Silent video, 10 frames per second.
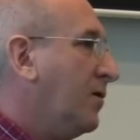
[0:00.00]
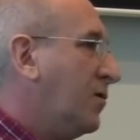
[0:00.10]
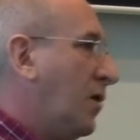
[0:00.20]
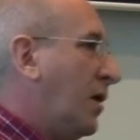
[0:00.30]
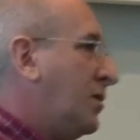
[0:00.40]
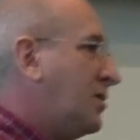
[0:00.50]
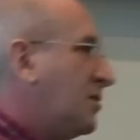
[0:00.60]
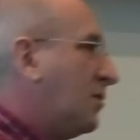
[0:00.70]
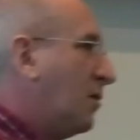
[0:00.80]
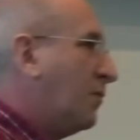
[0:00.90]
So, and this
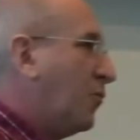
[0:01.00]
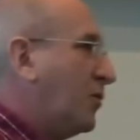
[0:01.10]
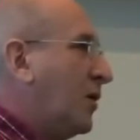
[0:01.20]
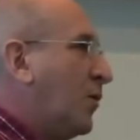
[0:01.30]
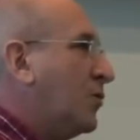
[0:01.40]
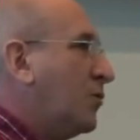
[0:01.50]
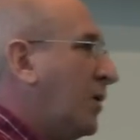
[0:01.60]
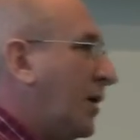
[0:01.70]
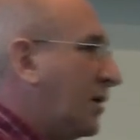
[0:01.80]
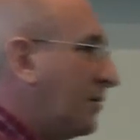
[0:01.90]
is a point that I want to
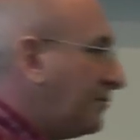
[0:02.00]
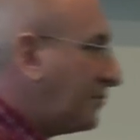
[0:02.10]
make.